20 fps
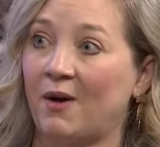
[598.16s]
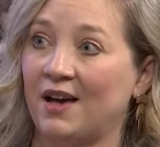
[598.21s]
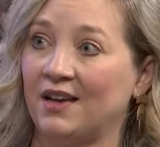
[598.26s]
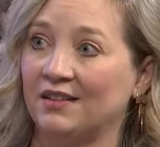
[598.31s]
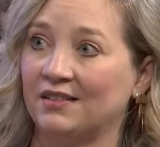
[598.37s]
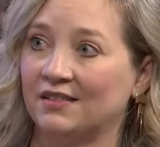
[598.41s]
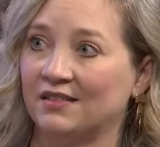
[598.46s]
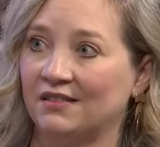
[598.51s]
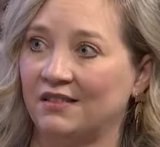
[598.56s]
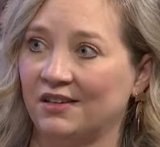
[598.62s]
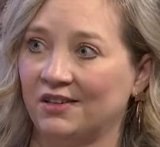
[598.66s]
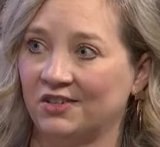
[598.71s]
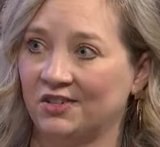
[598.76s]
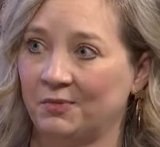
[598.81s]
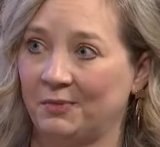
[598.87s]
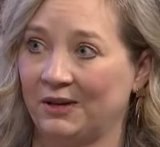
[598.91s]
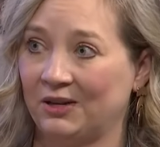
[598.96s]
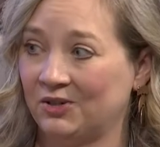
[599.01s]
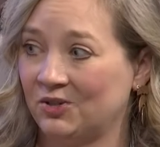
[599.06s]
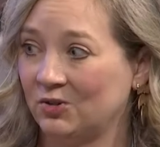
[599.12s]
what their
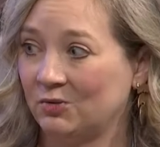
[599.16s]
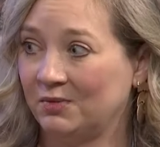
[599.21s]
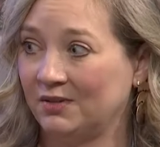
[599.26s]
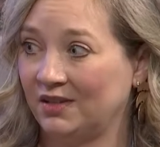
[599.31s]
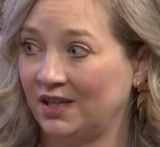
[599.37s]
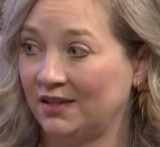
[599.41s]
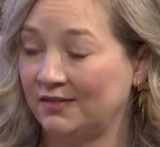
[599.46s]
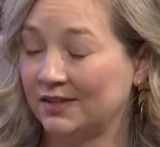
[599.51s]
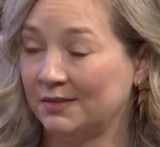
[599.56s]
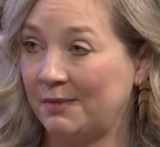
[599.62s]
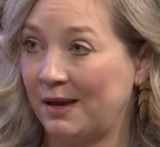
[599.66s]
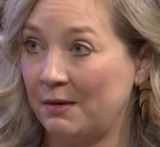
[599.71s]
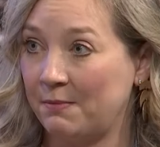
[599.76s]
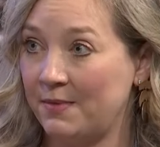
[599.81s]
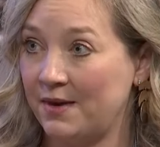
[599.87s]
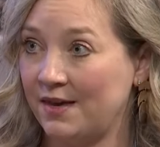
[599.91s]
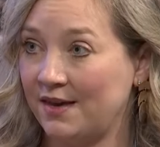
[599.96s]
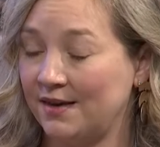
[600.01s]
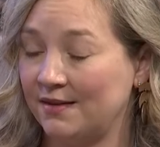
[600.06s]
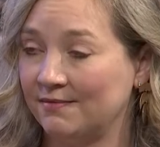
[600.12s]
spiritual beliefs might
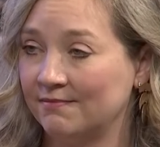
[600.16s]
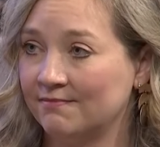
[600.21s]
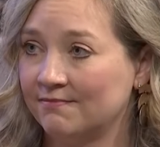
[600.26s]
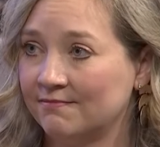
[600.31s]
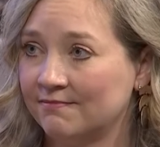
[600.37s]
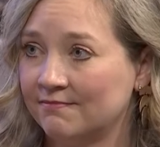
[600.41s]
be.